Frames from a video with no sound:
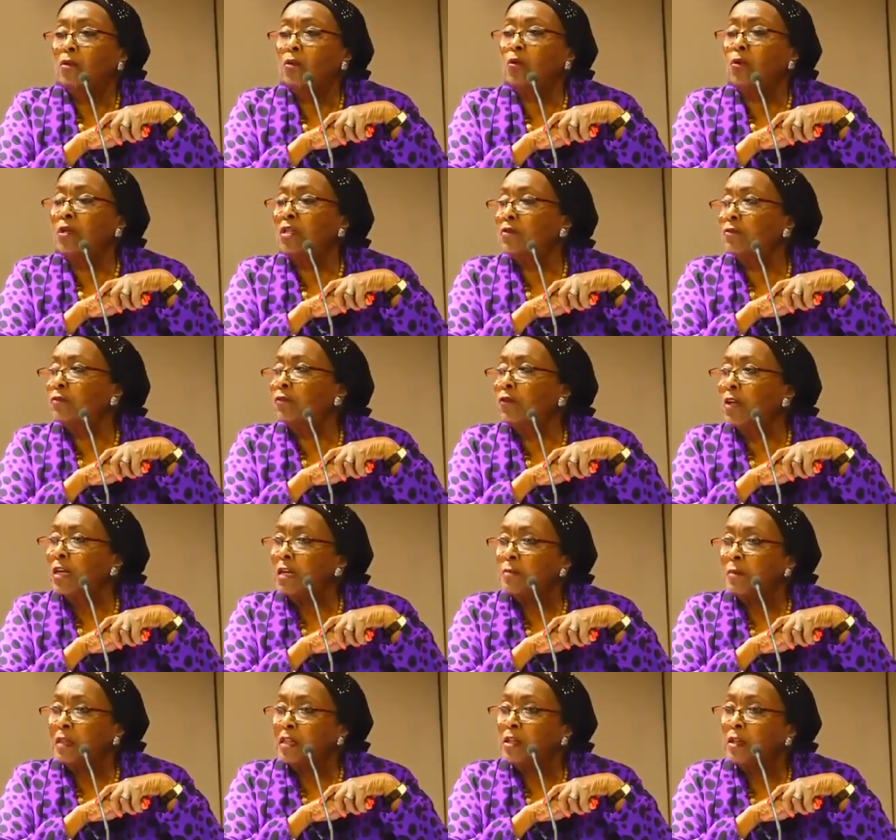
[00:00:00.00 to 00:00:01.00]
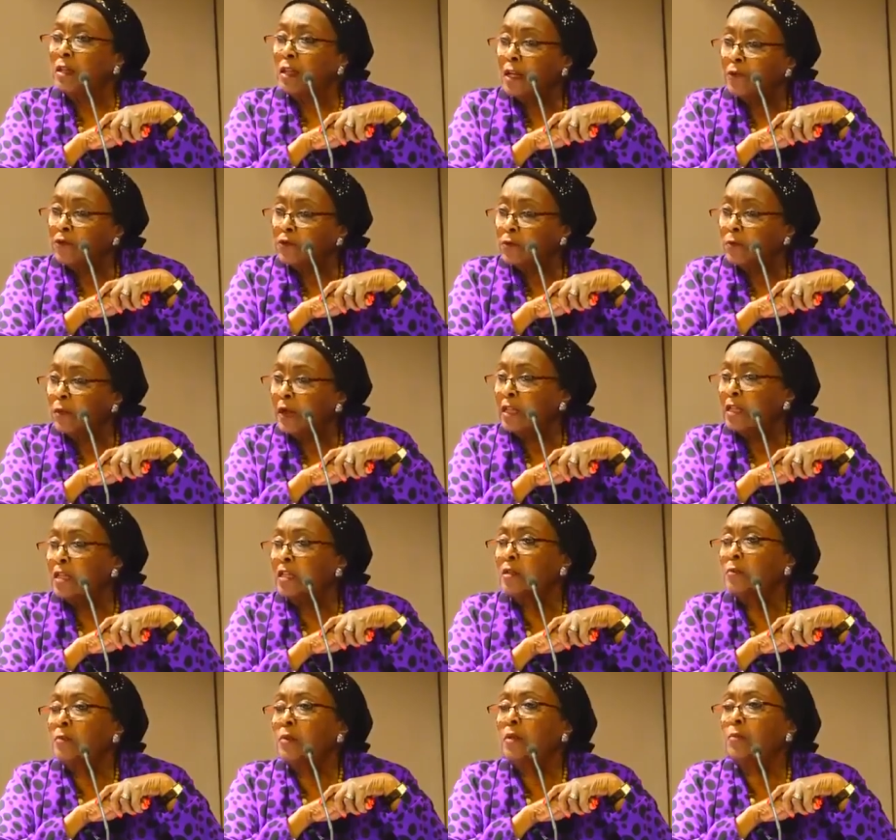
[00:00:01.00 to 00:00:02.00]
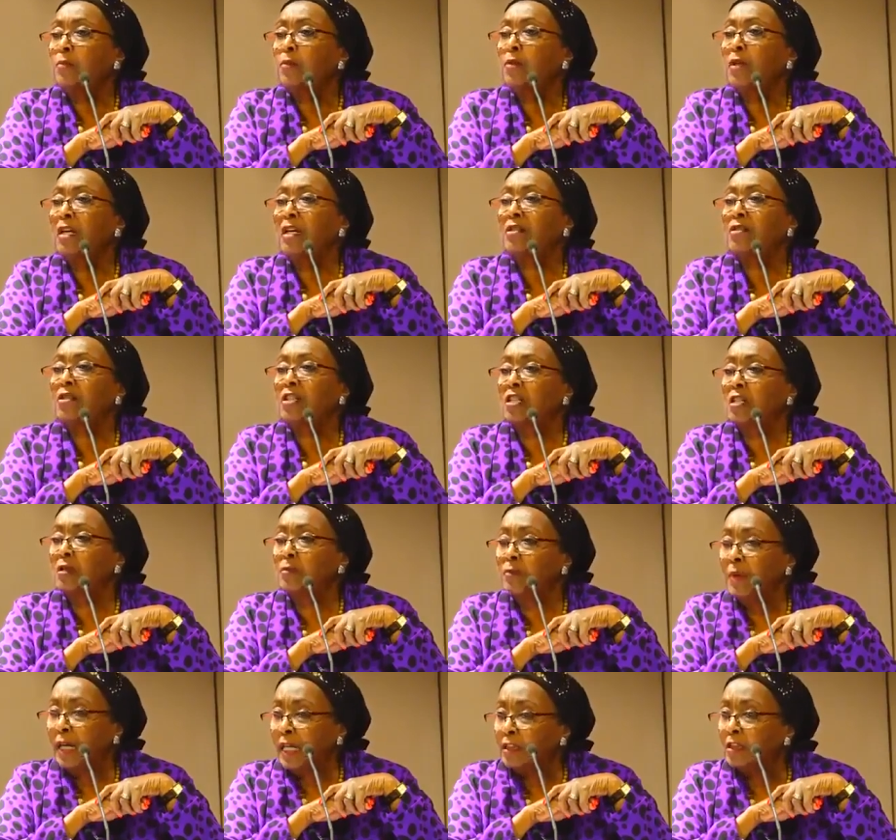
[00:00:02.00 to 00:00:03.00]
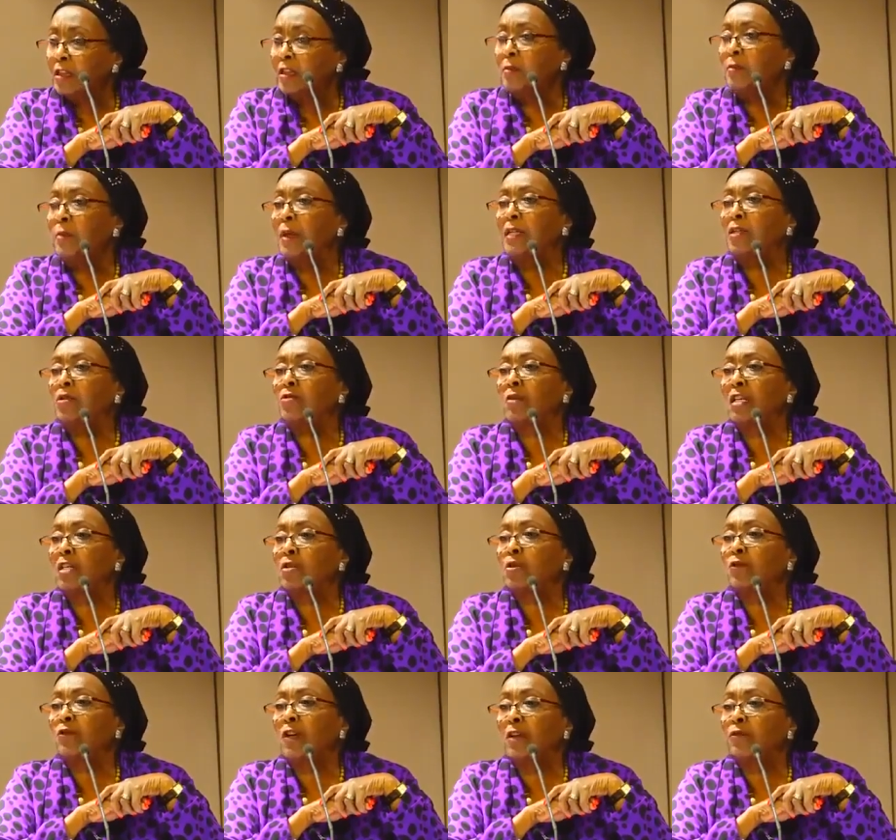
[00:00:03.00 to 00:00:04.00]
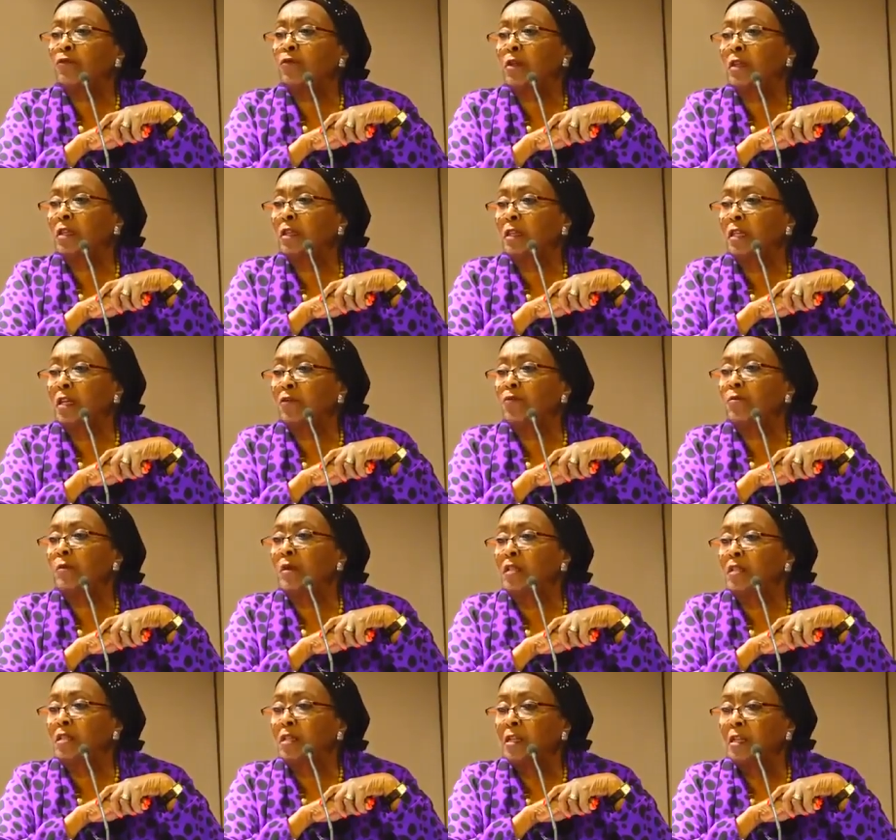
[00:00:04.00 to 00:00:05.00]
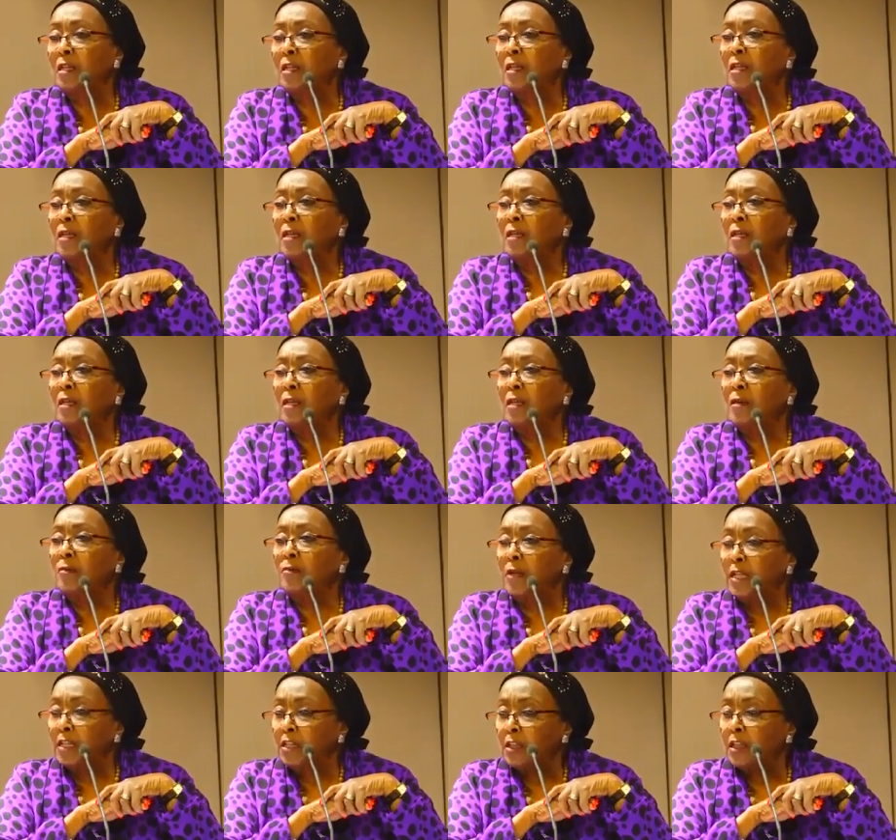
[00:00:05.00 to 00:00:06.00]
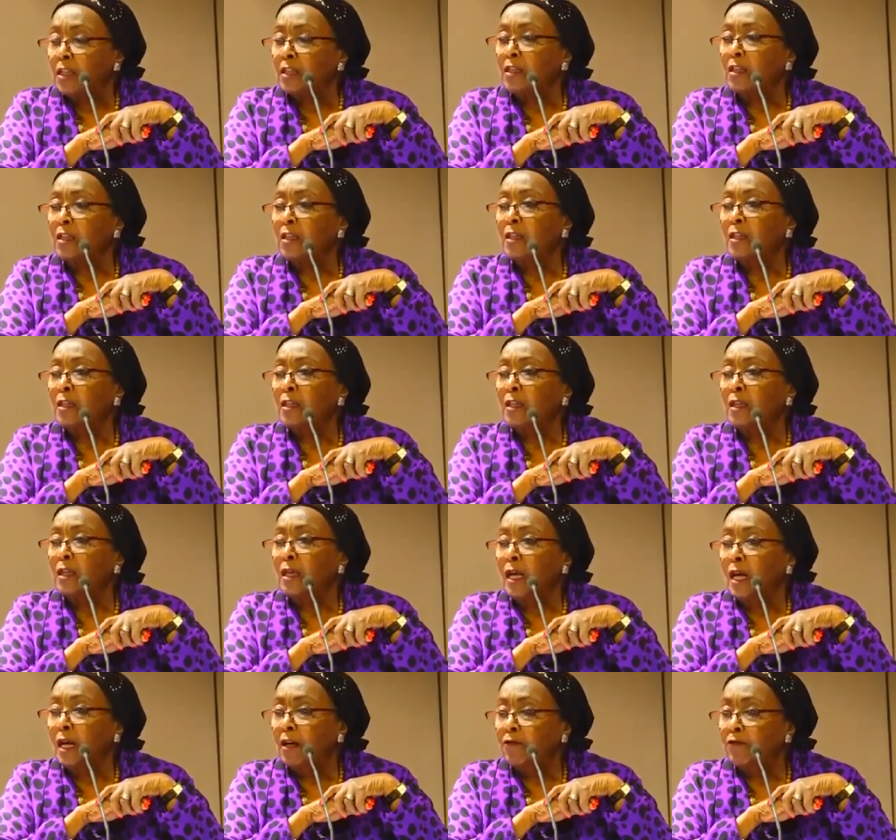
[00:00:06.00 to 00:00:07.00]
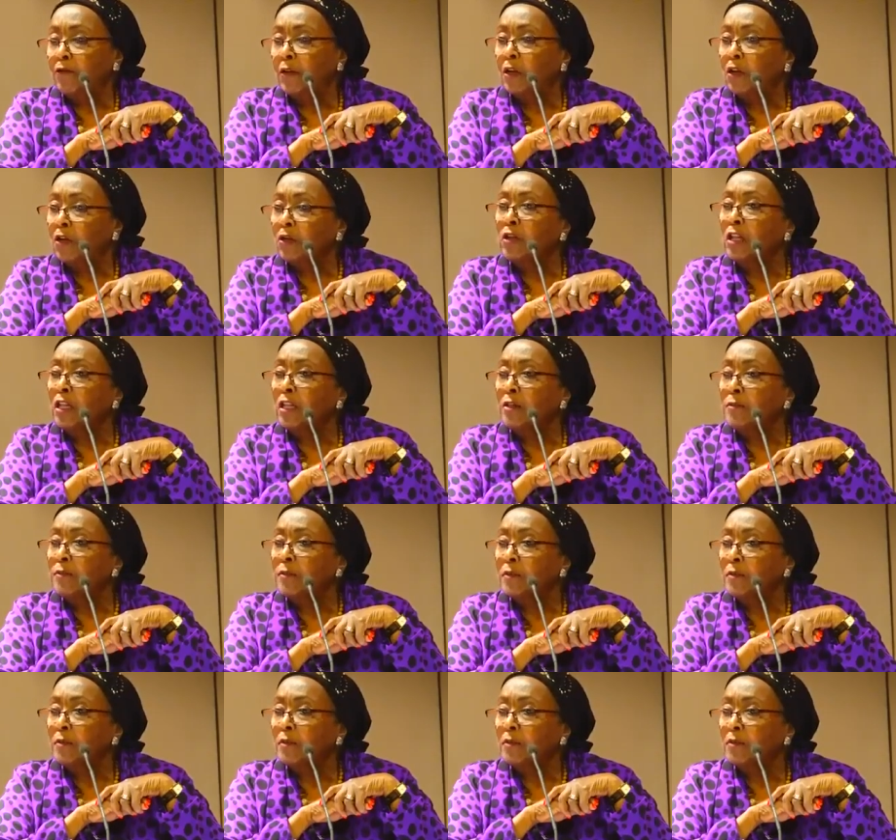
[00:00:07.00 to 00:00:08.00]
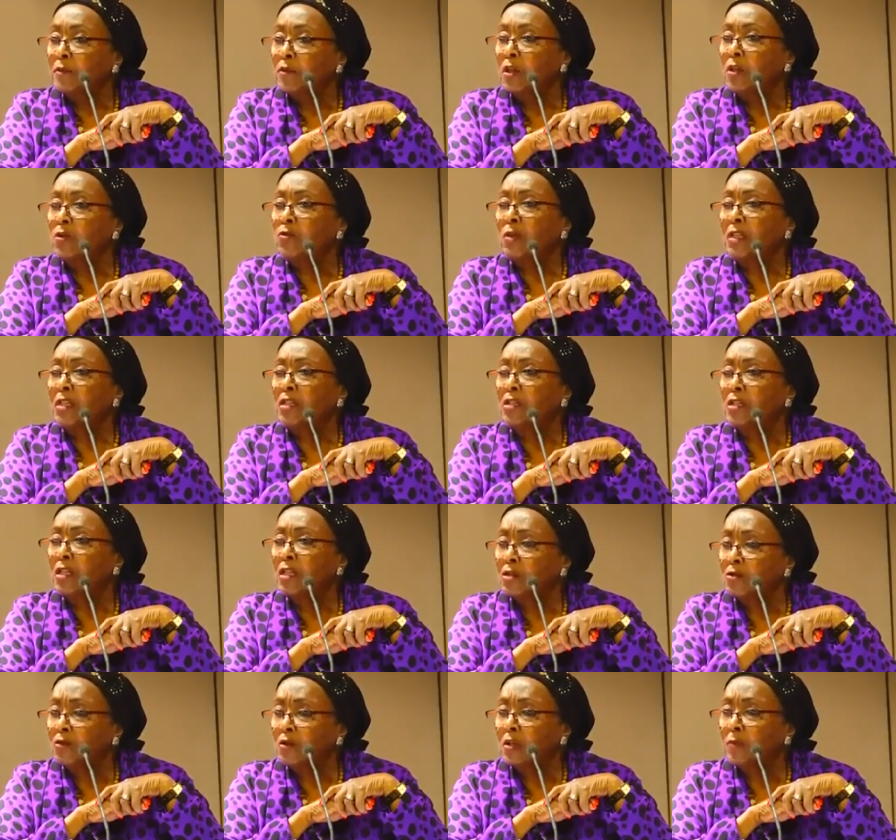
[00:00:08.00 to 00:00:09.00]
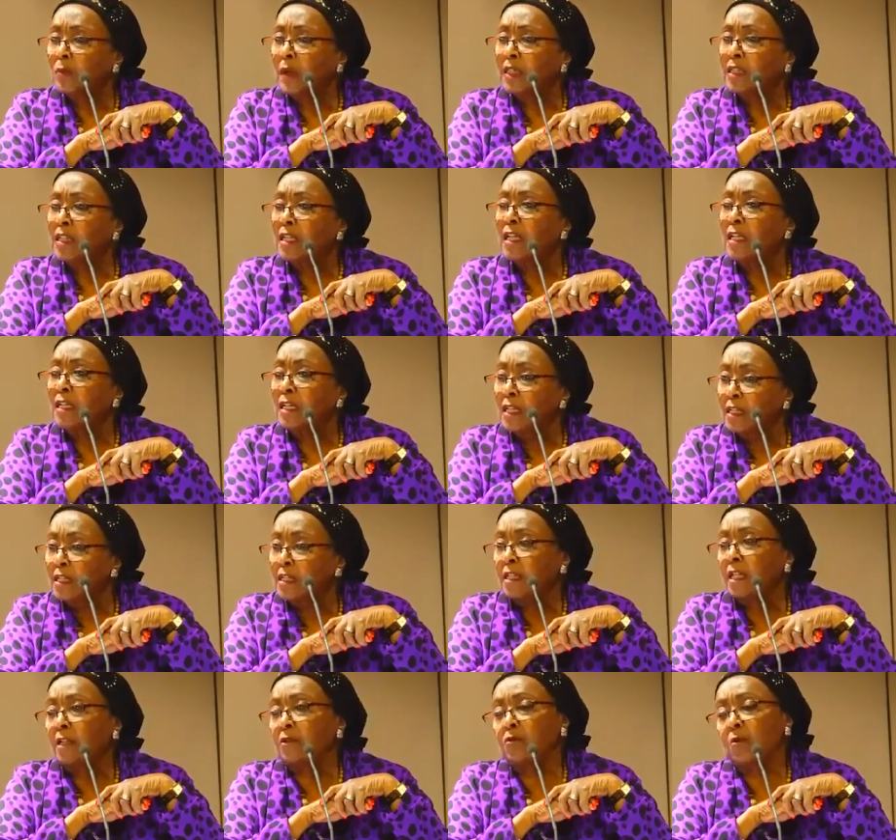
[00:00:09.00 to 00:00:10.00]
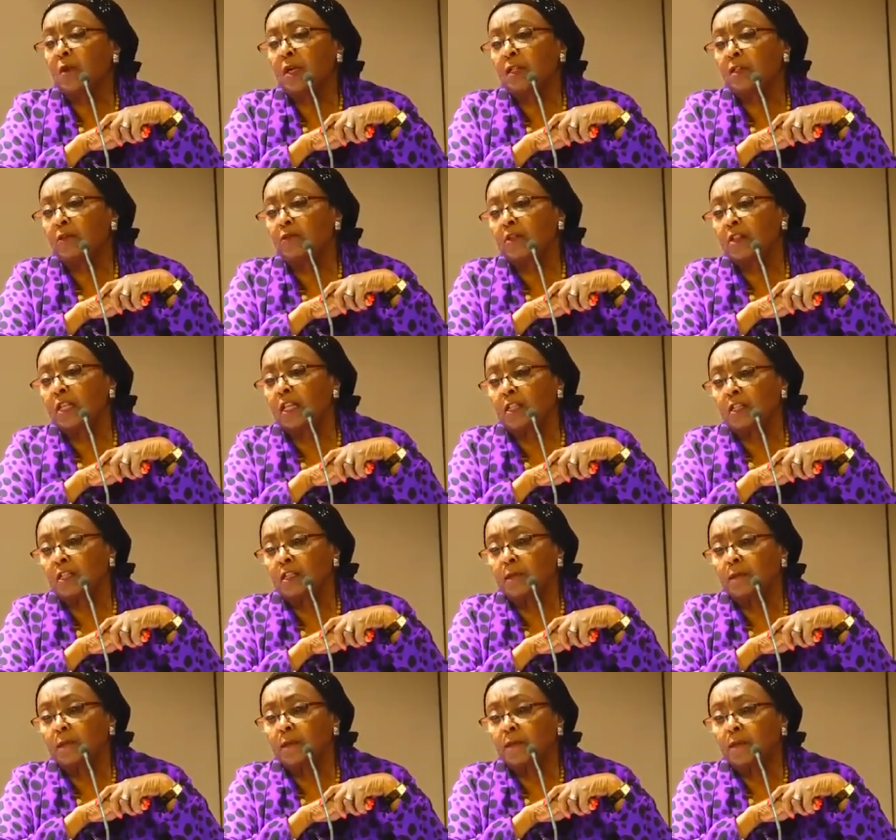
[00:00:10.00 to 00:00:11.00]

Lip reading: who is very much loved by his people and respected by the rest of African governments, President Alpha Condé. It's a great disrespect and an insult to a head of state